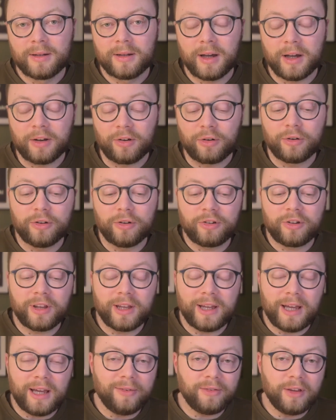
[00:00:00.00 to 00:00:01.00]
And
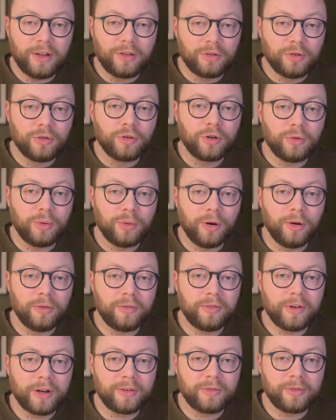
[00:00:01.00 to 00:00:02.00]
crucially, if they don't
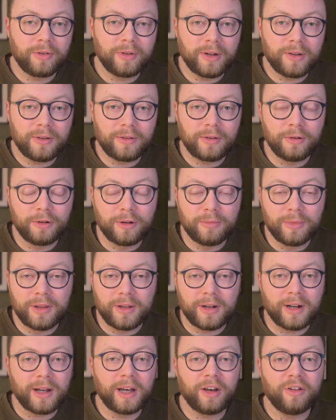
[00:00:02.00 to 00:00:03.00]
qualify for that
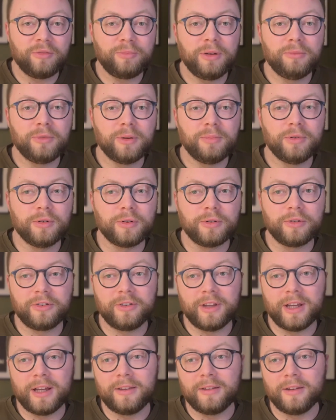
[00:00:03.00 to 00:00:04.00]
tournament, there have been reports
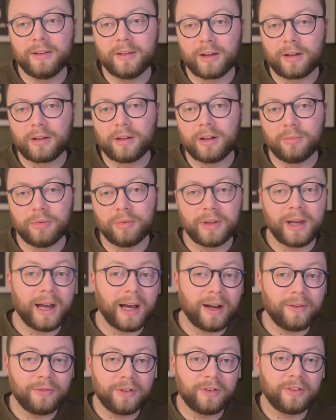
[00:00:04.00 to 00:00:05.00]
stating the club would
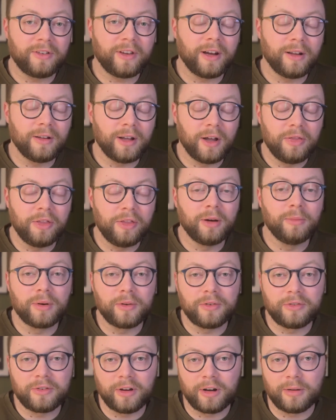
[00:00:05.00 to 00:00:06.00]
have to sell a
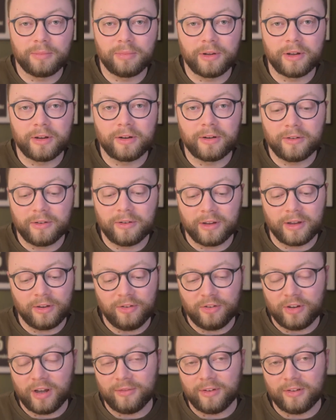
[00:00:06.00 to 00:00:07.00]
number of star players like
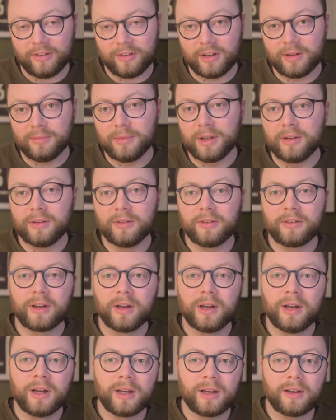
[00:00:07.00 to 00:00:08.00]
Xavi Simons,
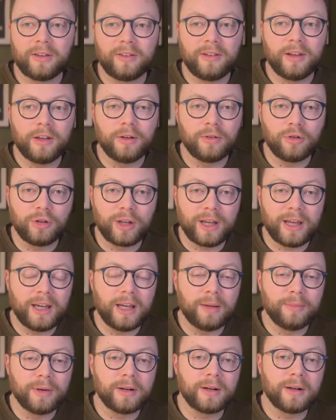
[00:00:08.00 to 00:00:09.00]
Castillo
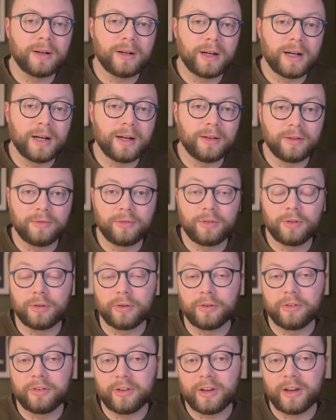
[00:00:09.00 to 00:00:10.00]
Lakeba, and of
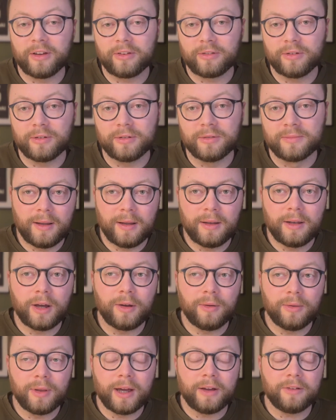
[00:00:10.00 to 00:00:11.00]
course Sesko.
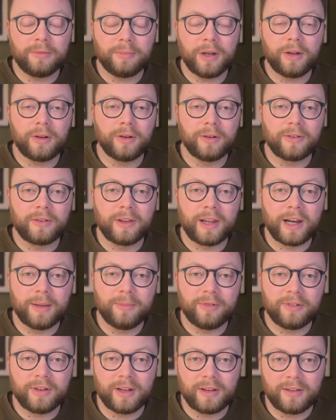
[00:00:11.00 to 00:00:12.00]
Now, that's because
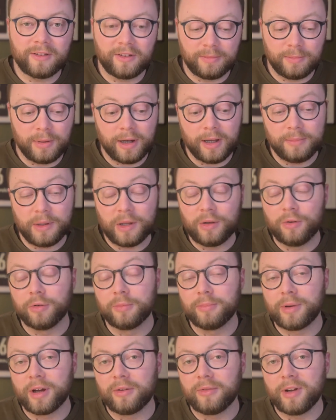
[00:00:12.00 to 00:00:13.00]
Leipzig, despite being
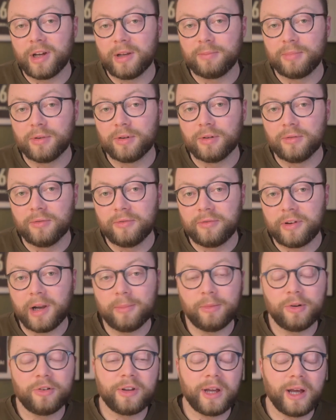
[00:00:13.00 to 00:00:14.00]
owned by Red Bull,
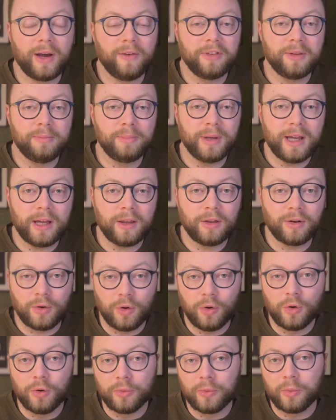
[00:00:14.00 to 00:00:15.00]
very much have to pay their
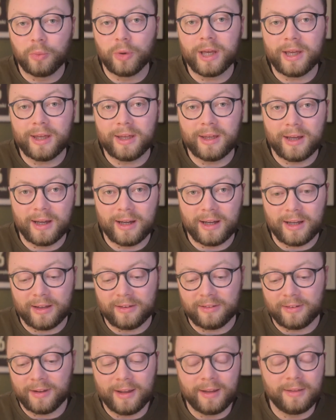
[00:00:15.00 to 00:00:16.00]
own way
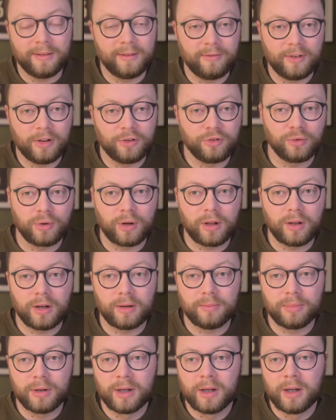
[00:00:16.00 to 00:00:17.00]
as an individual
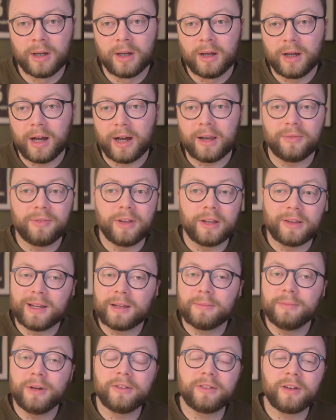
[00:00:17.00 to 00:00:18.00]
club. And if they
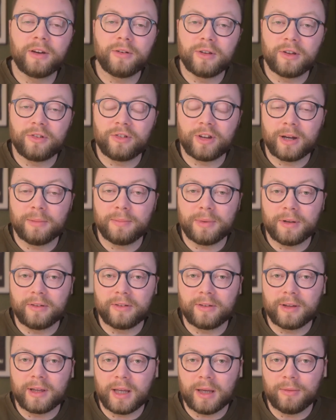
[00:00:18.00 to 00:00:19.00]
did miss out in the
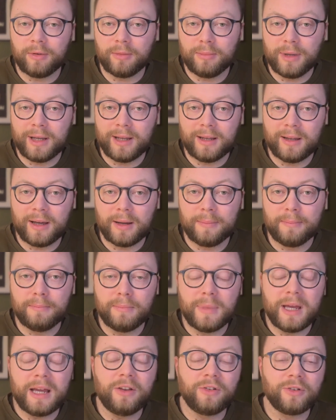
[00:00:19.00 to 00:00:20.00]
Champions League, it would mean a
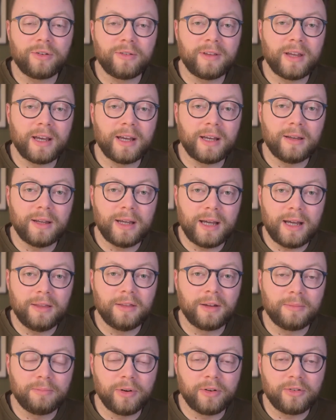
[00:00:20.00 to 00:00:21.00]
major dent
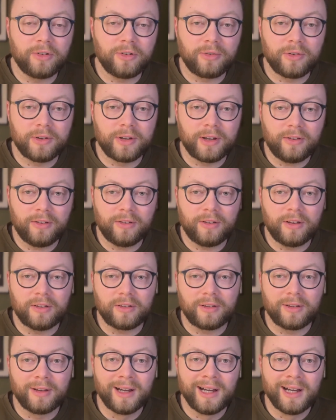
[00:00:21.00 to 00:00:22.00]
in their budgets for next
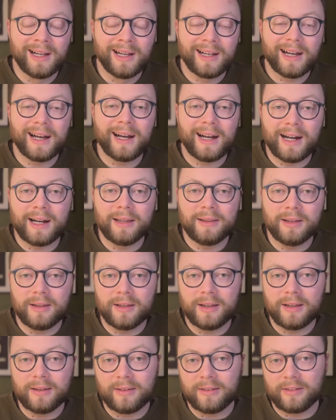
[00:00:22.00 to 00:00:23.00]
season, and the
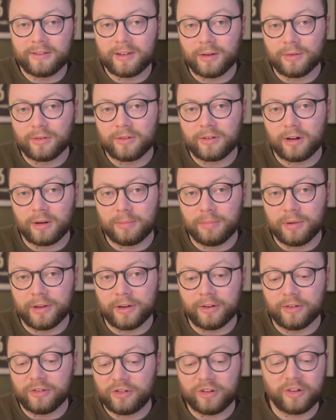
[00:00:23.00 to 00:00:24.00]
need to sell star
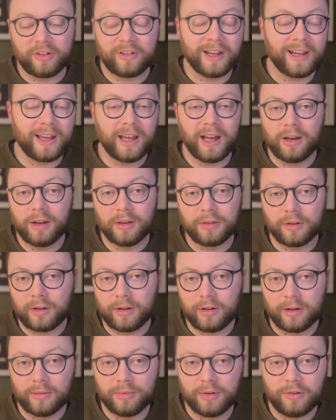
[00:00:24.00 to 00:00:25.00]
players, just like any other
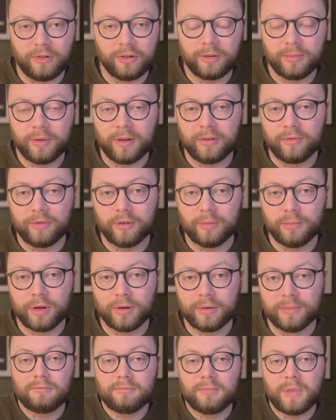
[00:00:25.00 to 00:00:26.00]
club in European
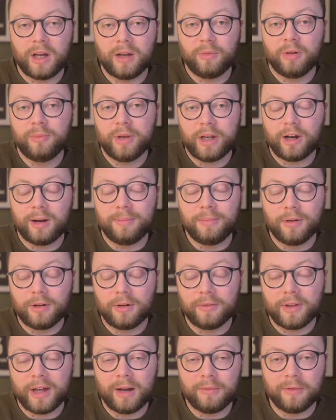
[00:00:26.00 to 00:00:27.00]
football. And when we couple
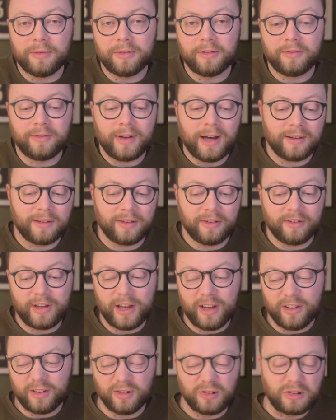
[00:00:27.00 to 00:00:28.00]
all that with the fact that
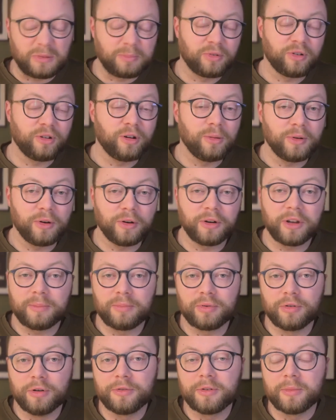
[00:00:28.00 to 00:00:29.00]
Sesko has probably already
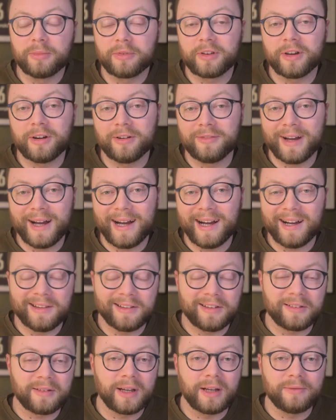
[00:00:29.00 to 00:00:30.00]
proven himself at
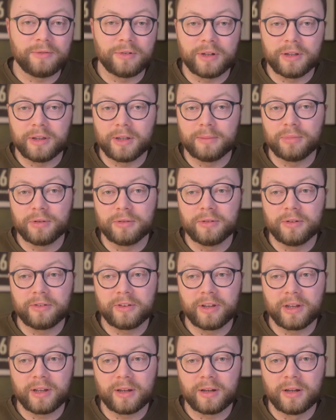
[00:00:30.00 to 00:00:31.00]
this level in the
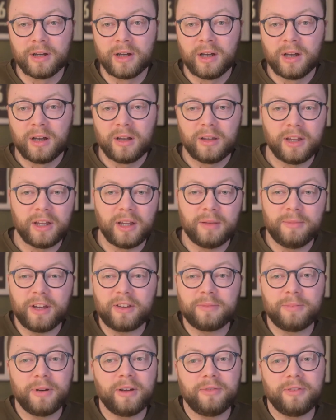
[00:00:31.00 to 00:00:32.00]
Bundesliga, then it
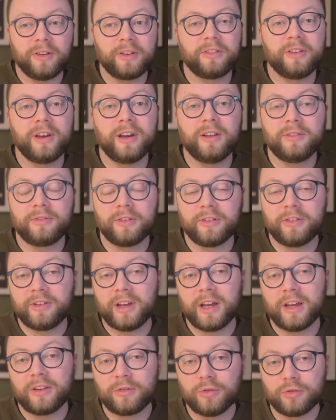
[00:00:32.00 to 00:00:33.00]
makes perfect sense for
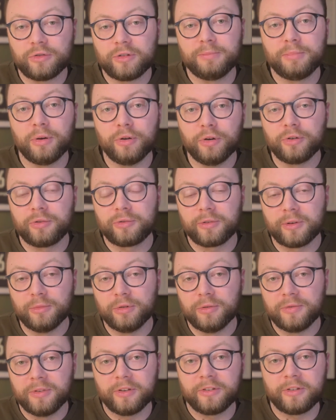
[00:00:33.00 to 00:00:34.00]
Sesko to push for a
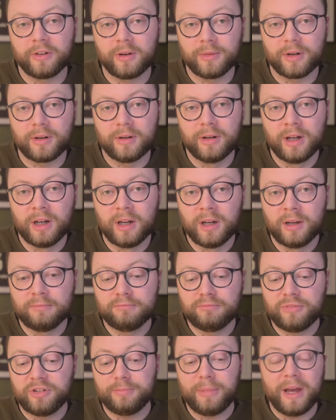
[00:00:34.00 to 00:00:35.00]
move this summer,
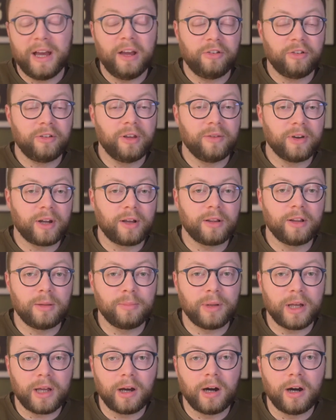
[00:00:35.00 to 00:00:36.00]
especially if a
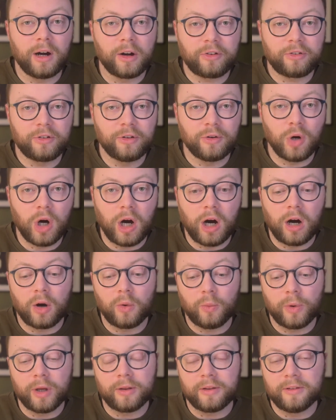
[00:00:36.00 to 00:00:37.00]
club like Arsenal
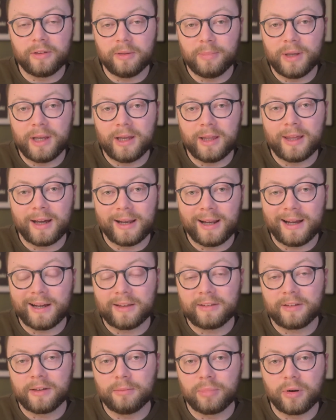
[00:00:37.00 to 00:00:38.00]
are willing to pay that
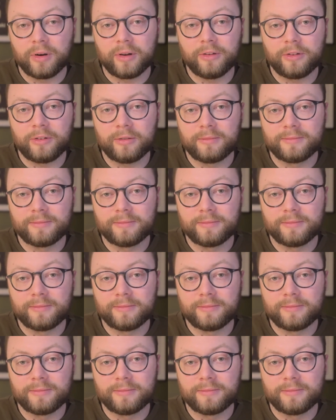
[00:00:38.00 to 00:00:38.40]
asking price.